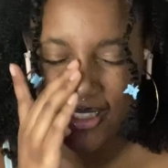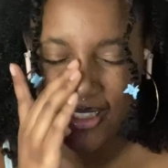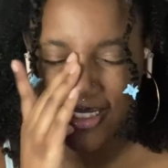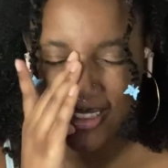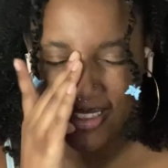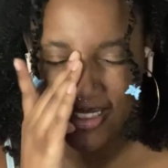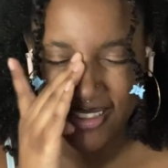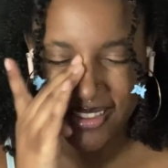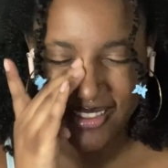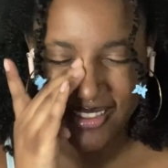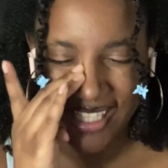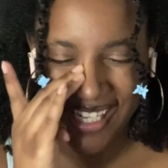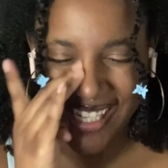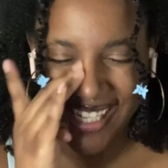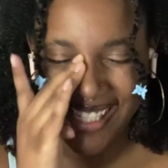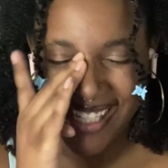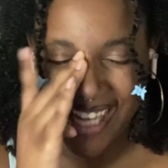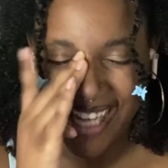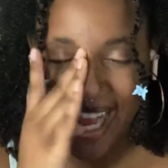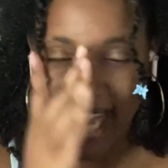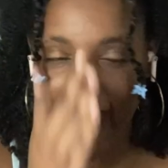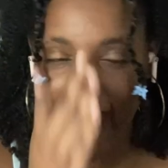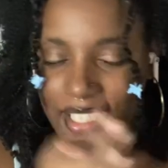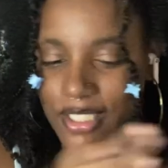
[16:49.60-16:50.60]
just they
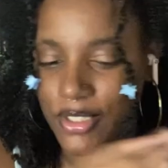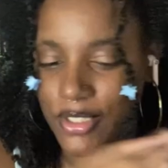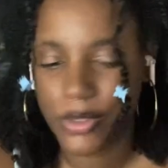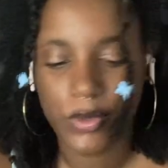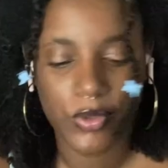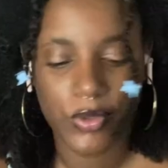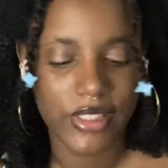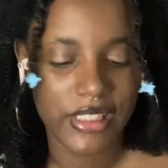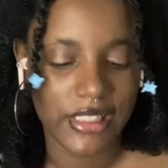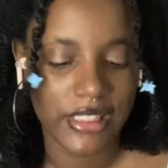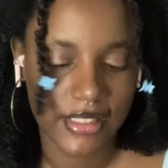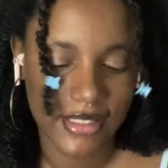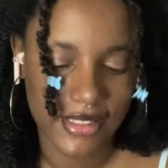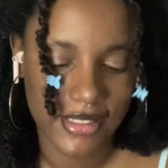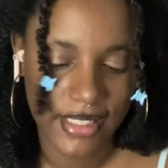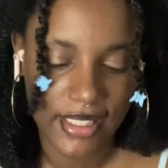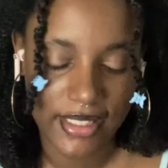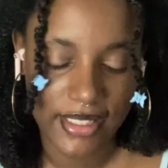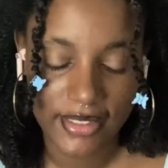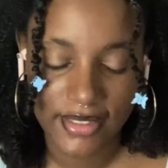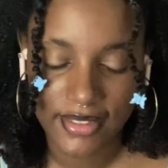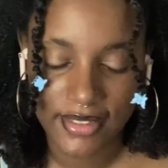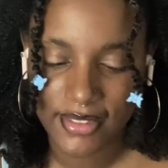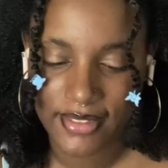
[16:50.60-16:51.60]
gotta do this.
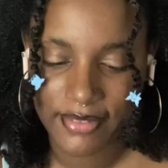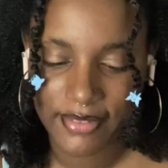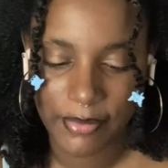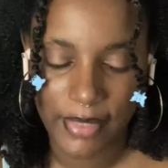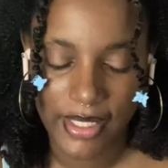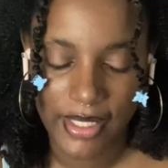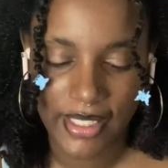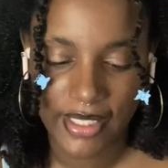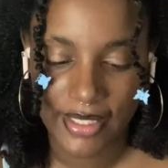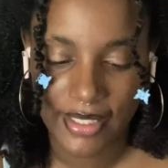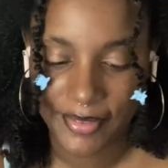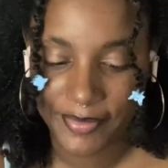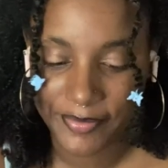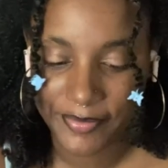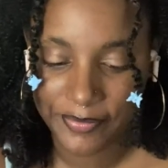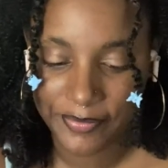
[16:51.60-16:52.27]
That's man.